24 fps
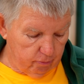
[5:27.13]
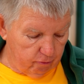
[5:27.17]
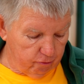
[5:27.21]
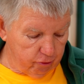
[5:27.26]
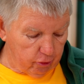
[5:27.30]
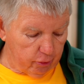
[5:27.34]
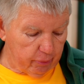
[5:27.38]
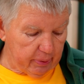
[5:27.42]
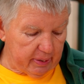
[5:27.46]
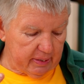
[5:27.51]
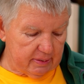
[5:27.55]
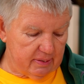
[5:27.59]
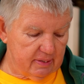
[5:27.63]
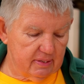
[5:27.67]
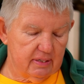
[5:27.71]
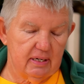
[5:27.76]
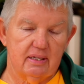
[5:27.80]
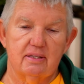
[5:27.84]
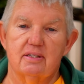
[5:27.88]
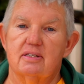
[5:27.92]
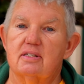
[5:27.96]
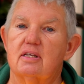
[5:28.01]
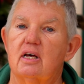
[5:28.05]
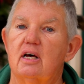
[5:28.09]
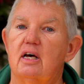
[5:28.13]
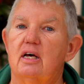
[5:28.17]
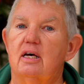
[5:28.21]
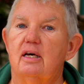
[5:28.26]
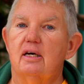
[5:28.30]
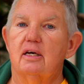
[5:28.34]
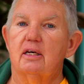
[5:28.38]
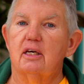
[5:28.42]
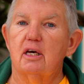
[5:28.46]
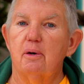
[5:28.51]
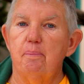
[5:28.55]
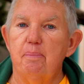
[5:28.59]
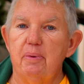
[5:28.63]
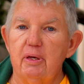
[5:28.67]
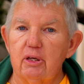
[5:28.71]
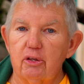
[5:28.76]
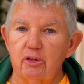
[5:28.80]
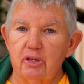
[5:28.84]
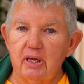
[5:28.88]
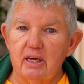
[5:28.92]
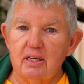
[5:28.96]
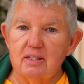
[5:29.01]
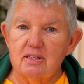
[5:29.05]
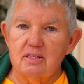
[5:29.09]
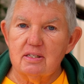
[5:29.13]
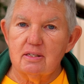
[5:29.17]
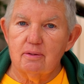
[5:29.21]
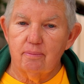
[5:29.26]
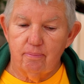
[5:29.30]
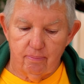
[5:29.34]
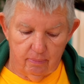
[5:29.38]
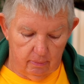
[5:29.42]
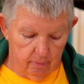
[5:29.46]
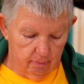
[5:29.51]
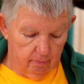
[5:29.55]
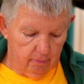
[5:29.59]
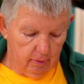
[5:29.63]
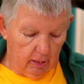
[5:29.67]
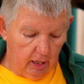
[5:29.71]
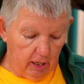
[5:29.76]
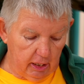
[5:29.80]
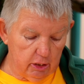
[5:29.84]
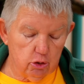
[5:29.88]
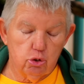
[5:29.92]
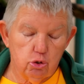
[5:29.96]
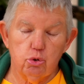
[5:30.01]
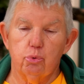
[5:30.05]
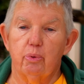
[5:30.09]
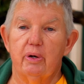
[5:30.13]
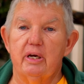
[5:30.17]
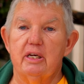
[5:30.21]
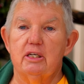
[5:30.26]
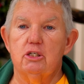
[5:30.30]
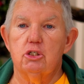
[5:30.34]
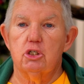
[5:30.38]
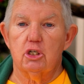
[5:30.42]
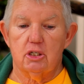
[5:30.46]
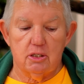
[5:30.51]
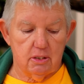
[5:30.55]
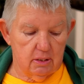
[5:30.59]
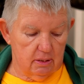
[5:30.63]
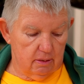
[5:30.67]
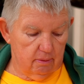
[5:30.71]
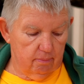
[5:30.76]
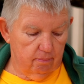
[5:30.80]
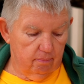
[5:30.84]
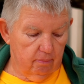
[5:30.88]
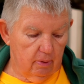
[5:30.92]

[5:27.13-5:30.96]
For instance, camellias, hydrangeas,